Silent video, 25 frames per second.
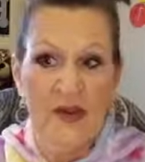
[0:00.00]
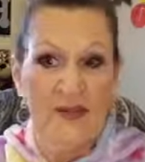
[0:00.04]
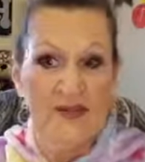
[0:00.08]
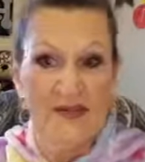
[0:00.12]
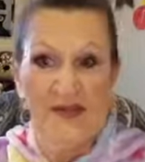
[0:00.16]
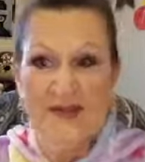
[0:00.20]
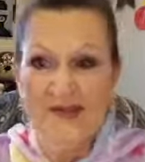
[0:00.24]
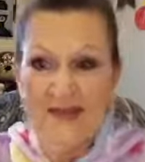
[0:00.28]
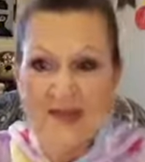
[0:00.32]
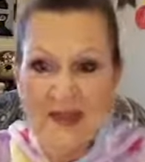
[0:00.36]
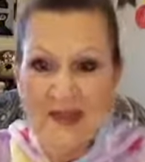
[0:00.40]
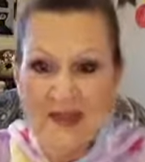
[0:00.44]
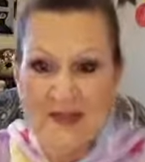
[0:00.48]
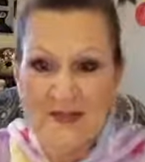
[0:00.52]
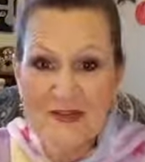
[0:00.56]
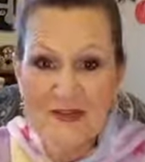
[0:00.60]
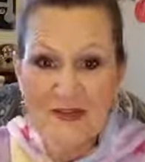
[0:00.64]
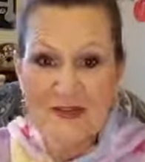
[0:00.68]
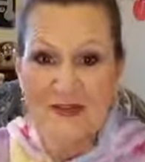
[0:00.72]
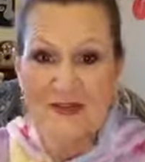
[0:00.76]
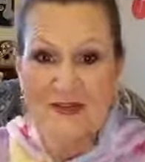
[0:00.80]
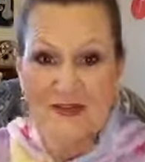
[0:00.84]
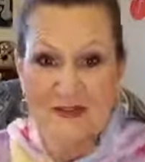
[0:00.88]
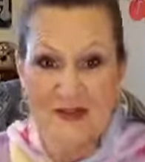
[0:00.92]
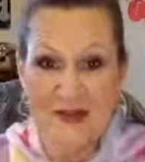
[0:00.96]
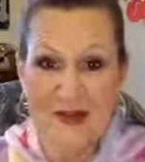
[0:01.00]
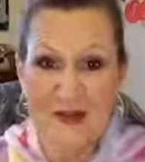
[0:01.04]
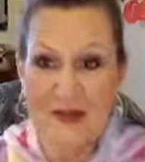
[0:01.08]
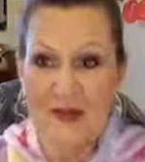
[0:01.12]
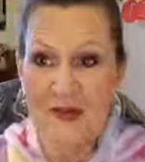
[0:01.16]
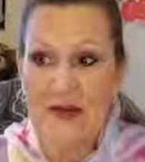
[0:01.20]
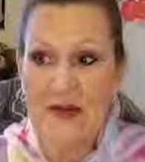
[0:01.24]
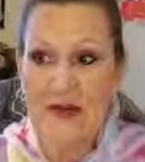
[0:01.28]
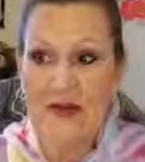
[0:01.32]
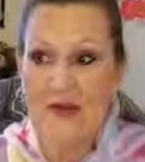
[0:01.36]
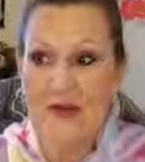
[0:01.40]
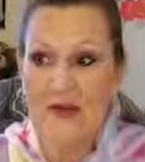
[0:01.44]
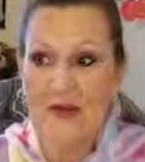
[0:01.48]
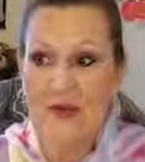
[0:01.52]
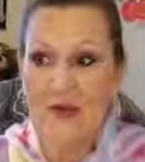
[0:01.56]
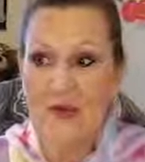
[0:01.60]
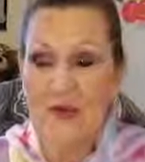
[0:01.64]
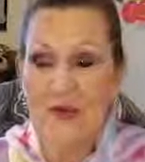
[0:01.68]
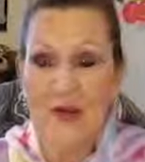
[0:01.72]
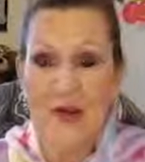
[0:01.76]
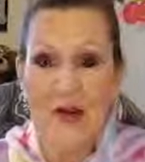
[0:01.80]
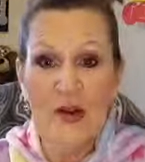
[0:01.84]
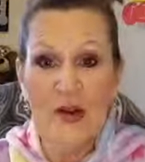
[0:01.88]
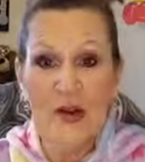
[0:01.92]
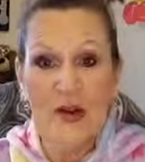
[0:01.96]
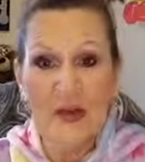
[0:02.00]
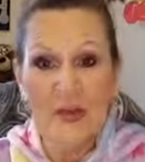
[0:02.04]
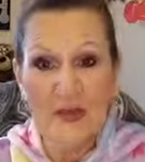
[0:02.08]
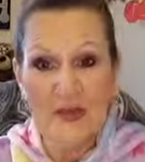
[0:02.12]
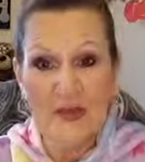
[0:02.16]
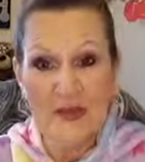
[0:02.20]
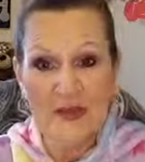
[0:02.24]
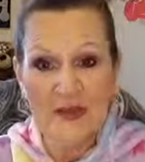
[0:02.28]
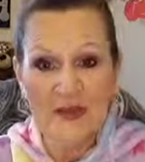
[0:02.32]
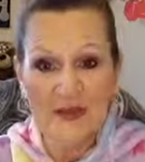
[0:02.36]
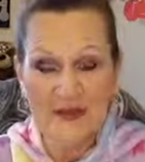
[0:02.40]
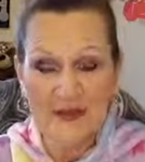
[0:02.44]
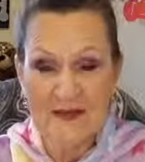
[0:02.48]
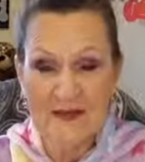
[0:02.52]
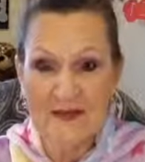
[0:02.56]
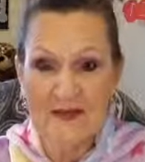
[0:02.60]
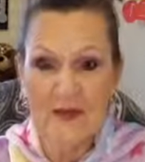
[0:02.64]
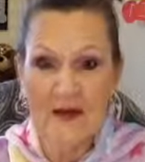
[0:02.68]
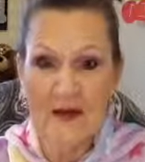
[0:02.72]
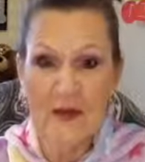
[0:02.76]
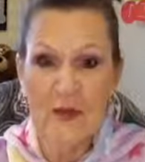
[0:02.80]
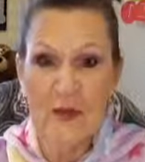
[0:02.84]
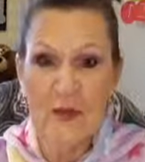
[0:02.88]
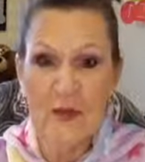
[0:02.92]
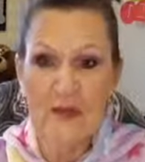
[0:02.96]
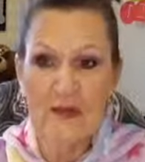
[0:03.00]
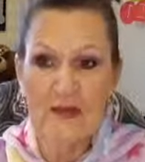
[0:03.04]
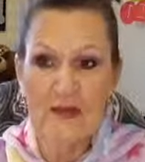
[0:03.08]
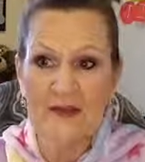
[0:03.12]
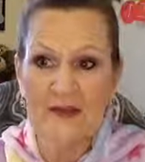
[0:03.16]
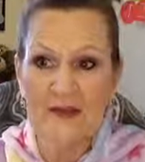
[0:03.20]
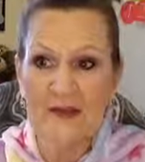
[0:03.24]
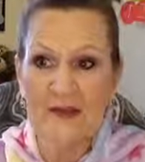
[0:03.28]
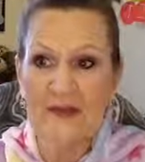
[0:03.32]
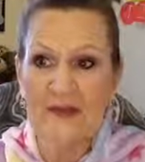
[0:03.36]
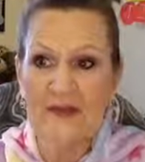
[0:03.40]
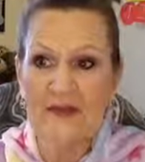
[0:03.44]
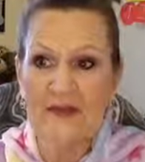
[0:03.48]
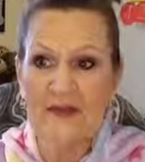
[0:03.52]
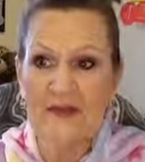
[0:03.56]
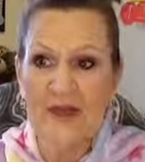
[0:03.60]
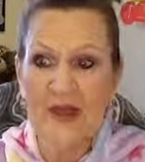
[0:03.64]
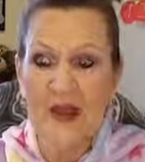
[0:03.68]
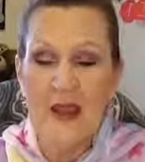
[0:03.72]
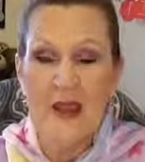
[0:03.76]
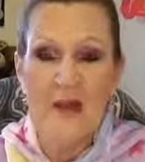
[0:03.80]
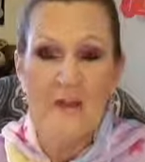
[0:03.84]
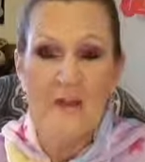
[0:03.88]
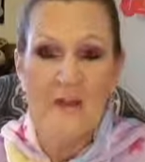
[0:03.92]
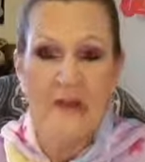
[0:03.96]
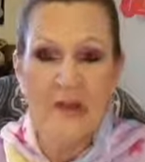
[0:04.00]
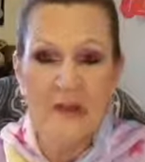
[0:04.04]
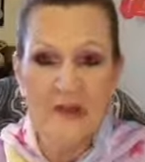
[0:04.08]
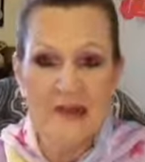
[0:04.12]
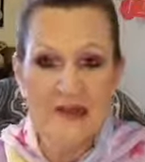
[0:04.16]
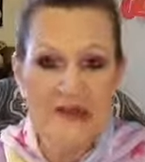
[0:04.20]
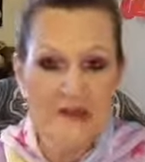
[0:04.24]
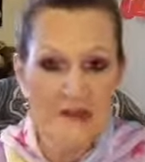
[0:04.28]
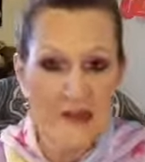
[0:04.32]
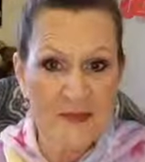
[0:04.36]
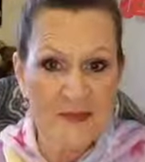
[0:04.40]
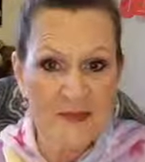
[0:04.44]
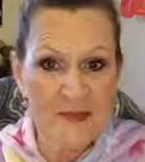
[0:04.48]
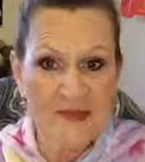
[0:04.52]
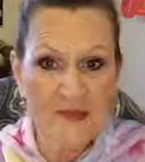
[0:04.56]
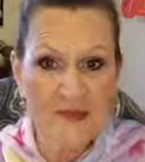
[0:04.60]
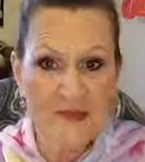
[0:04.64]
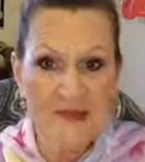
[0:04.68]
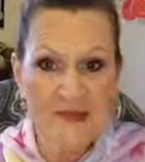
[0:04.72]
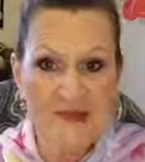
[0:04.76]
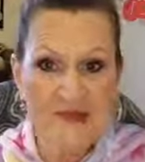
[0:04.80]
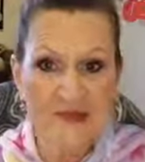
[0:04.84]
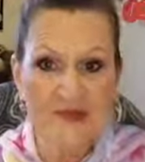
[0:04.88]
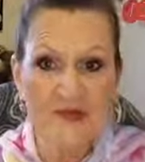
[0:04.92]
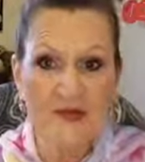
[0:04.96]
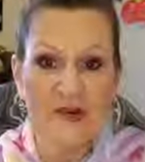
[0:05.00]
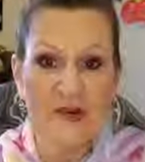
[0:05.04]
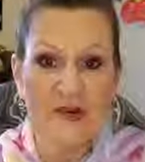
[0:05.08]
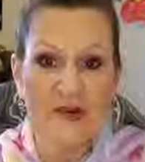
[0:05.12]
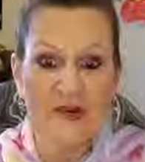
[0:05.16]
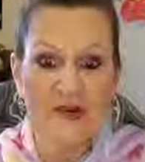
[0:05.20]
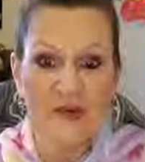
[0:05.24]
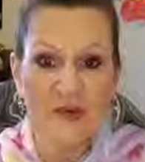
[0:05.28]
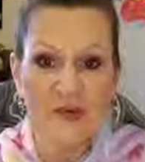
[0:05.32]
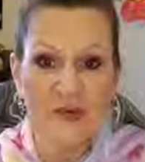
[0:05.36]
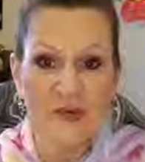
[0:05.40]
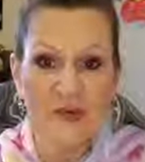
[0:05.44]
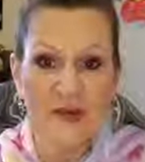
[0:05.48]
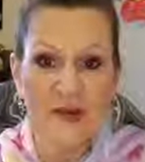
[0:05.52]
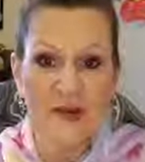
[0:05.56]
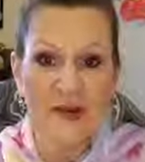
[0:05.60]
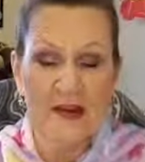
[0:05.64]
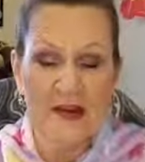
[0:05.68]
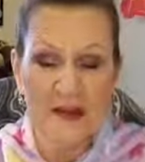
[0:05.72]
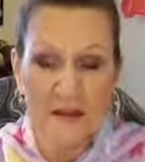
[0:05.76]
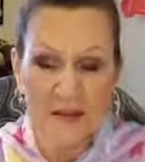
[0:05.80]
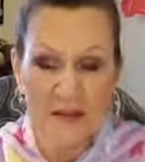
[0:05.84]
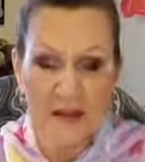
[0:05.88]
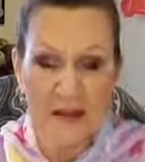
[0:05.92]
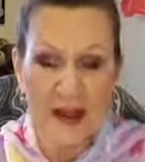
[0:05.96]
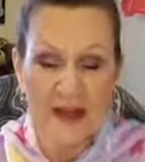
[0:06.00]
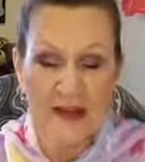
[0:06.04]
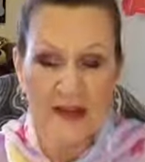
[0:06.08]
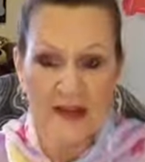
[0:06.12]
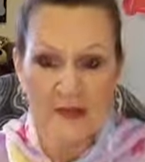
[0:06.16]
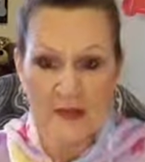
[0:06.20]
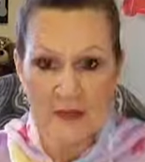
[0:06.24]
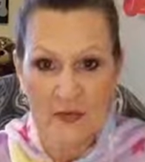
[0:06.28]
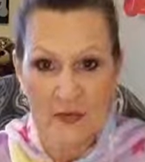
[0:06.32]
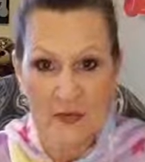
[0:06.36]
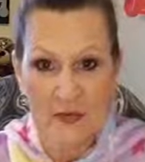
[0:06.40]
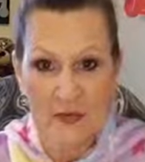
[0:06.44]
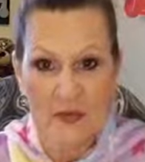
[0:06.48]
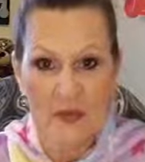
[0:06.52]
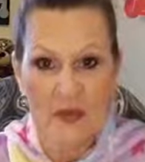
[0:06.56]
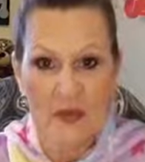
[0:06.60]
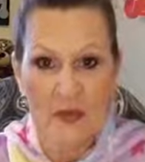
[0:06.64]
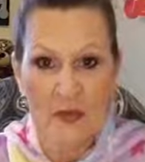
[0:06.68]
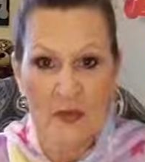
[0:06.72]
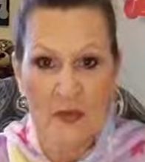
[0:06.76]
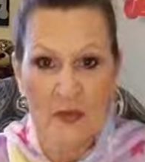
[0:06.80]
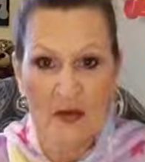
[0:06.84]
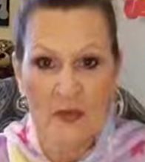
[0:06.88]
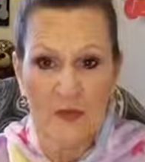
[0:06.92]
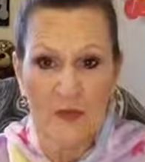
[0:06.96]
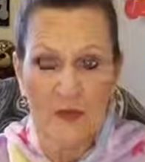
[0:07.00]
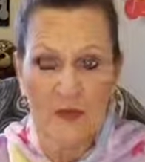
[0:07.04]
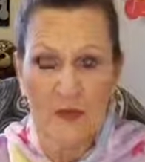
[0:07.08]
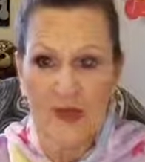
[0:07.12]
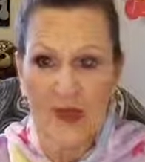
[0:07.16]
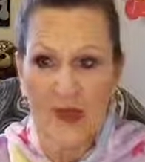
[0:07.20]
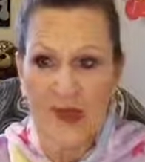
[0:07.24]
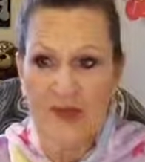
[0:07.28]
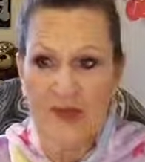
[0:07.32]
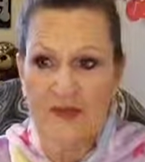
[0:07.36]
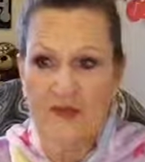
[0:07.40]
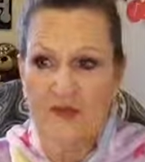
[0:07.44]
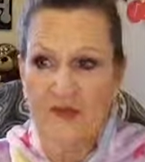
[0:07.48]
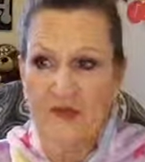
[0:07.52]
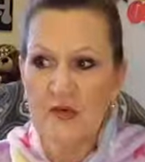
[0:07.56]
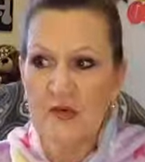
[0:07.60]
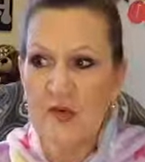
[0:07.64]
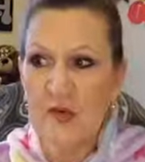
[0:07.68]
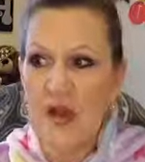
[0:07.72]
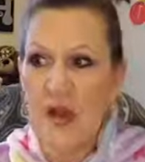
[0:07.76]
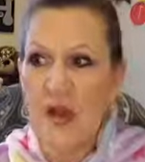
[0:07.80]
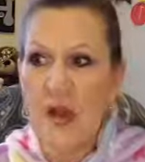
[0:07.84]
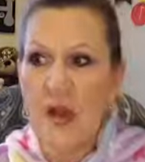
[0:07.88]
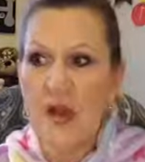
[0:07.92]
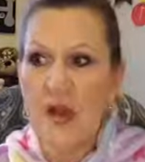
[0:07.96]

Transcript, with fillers: That's actually the secret to really succeeding quickly, is pulling something from a different industry and applying it to the one that you want to apply it to,